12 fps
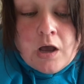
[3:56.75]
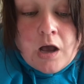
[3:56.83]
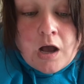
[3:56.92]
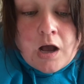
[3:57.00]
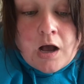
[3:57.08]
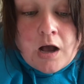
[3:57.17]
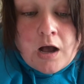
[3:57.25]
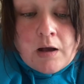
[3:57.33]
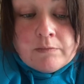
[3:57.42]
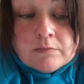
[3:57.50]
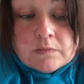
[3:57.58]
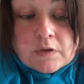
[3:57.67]

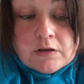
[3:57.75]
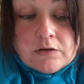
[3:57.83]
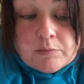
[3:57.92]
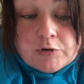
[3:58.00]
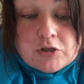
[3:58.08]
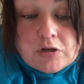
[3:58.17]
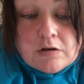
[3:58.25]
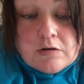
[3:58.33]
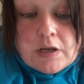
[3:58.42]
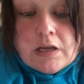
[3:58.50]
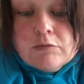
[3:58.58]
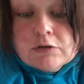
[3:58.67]
Number
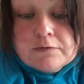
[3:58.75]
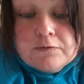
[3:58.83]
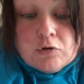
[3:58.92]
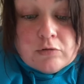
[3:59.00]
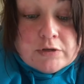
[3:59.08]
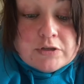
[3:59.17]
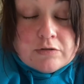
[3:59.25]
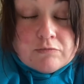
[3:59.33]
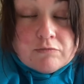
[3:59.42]
2, he was forward and